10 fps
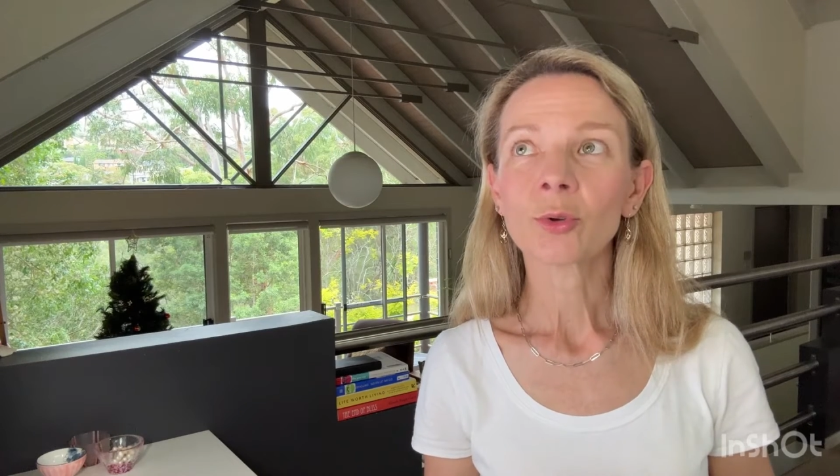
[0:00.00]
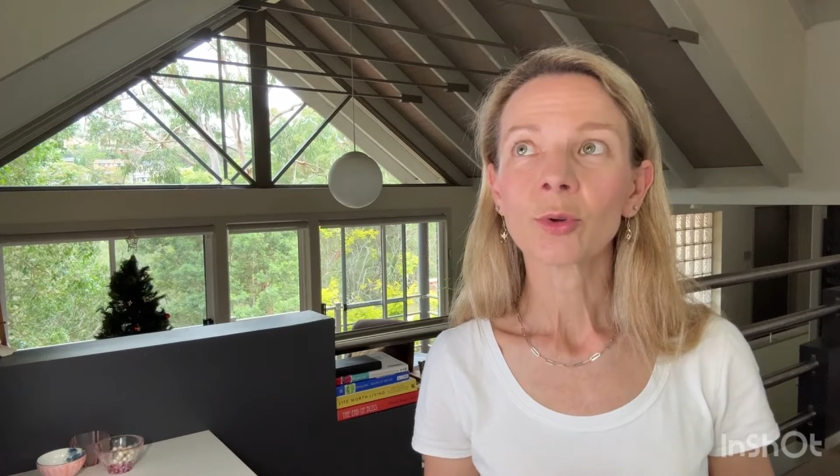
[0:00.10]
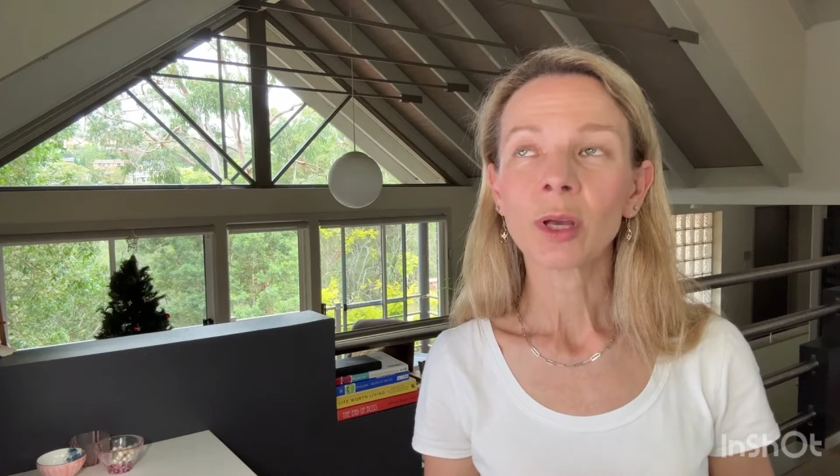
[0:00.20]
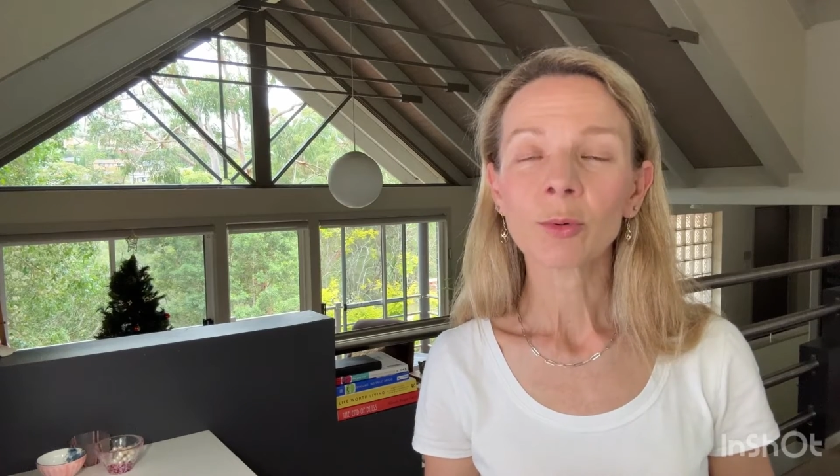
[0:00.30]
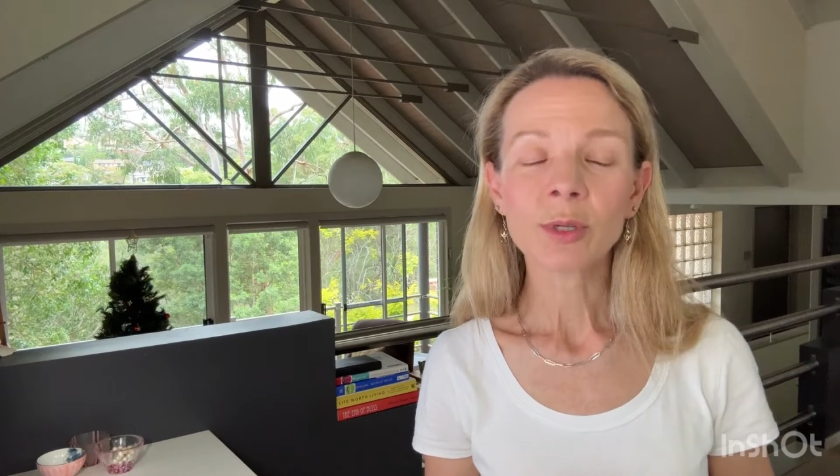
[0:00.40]

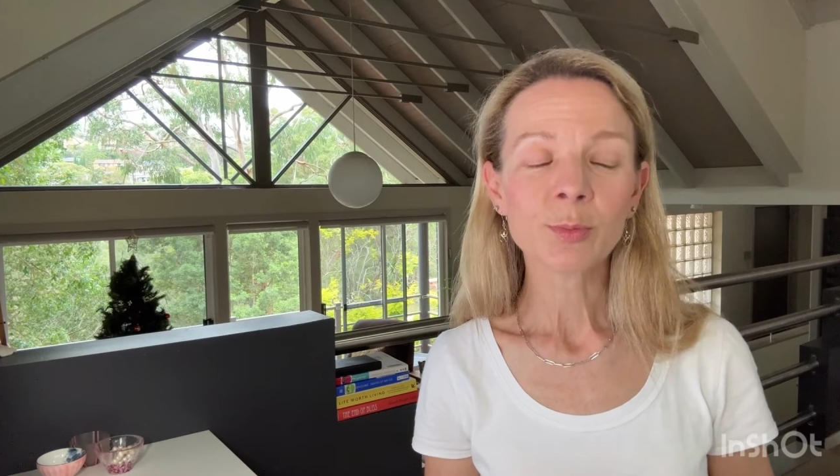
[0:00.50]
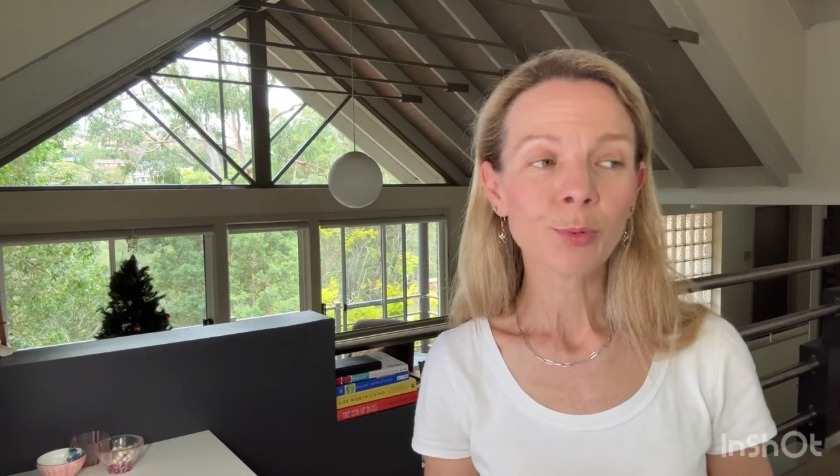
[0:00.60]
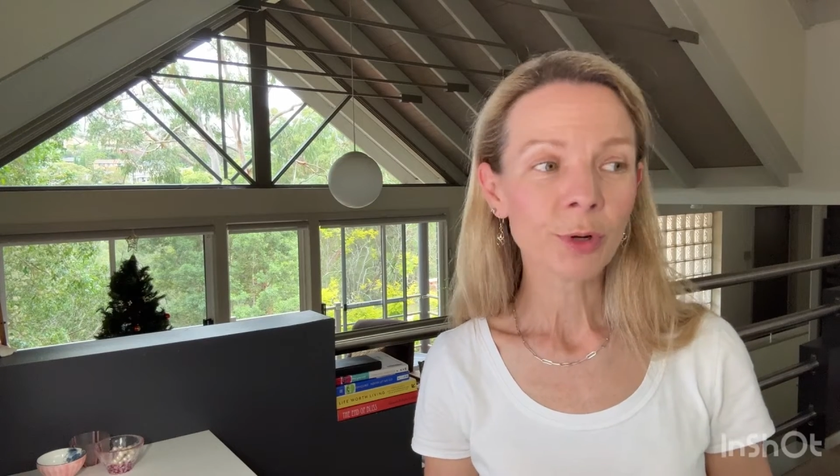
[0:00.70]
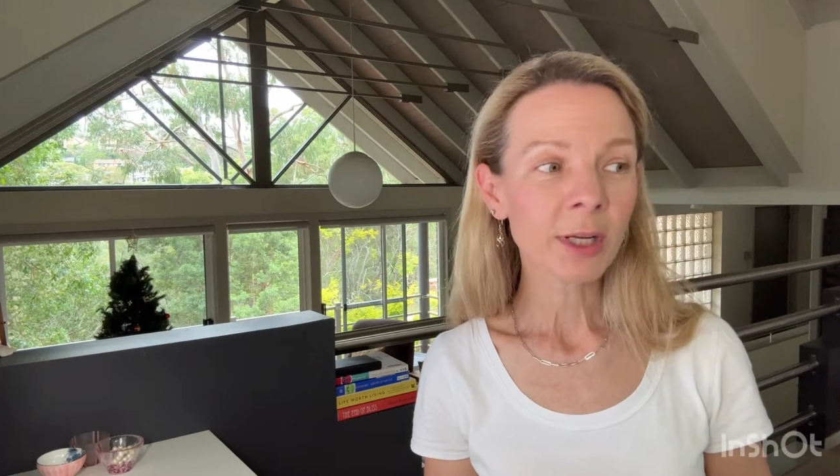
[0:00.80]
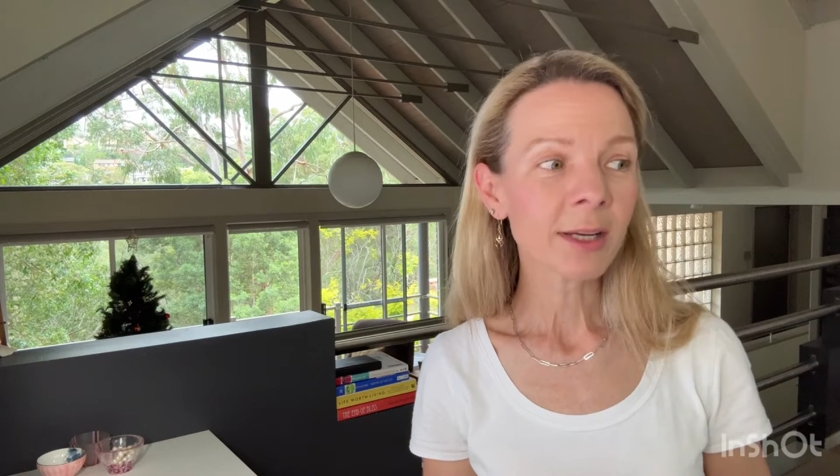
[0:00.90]
it was
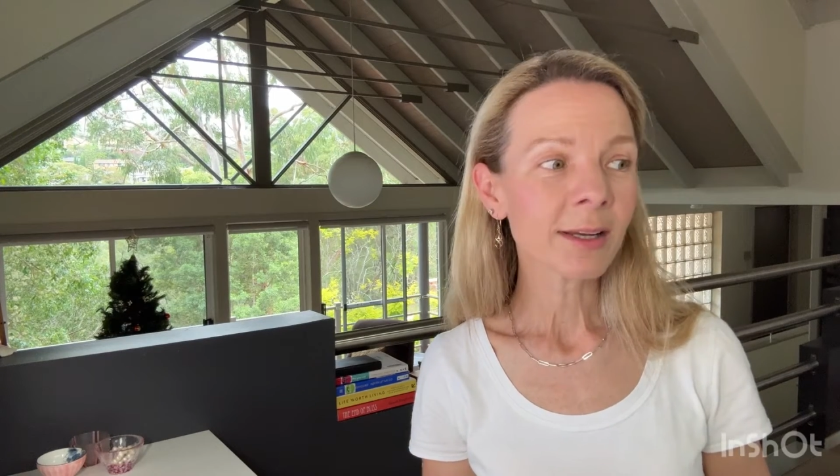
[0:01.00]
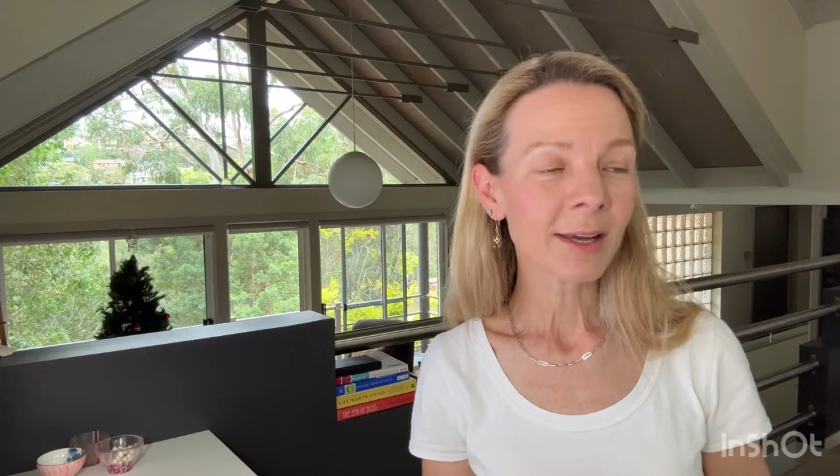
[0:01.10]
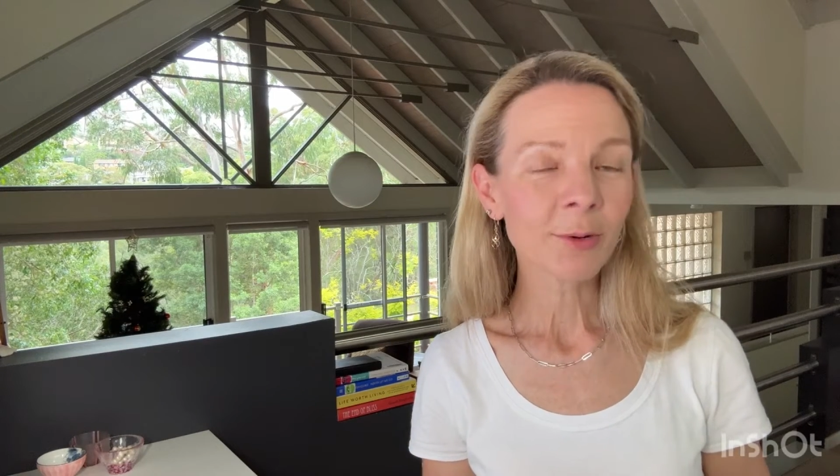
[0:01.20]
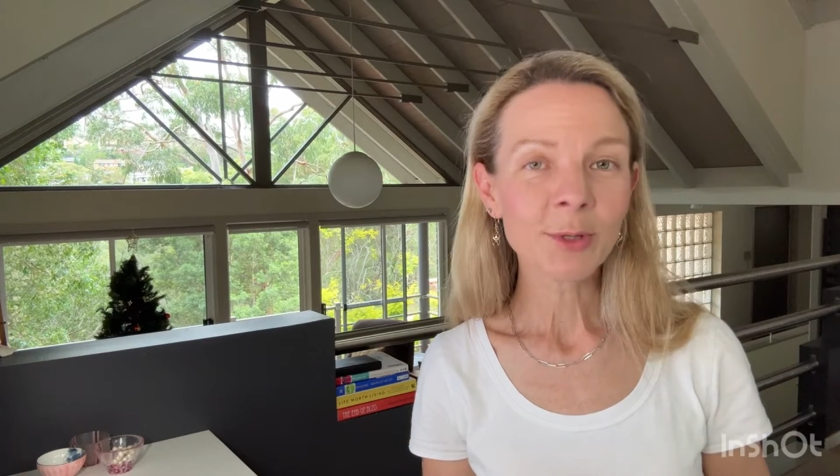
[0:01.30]
pretty